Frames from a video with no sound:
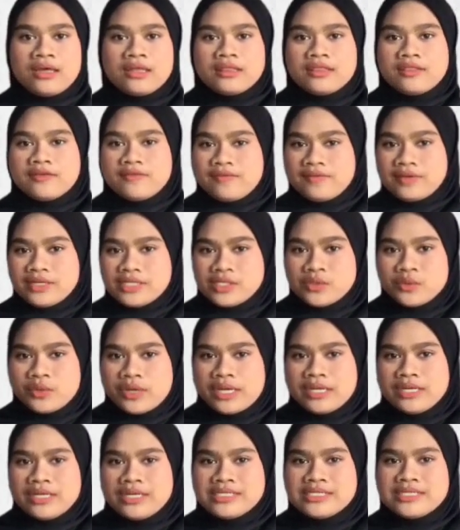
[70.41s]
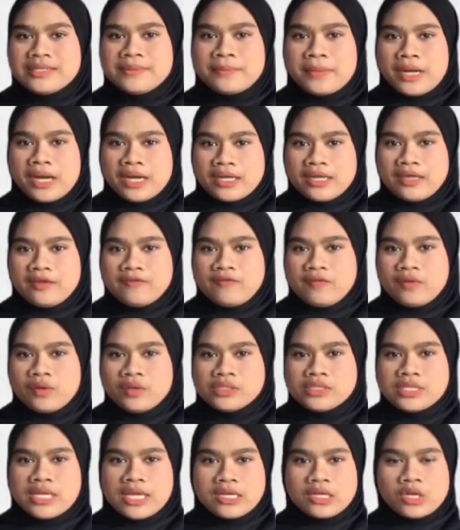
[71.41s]
the first one is the market
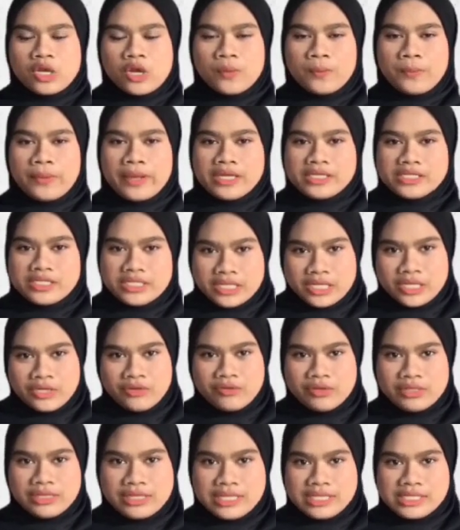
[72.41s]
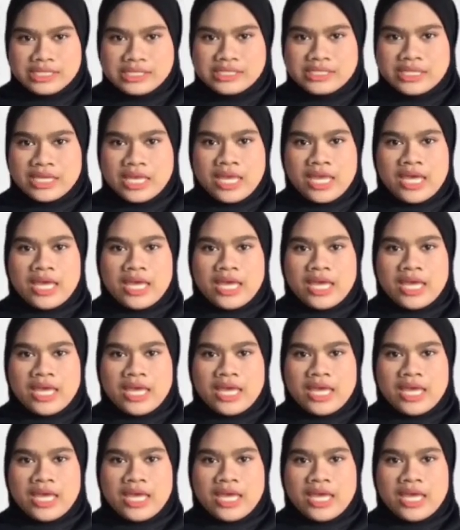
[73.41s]
flows and complex securities.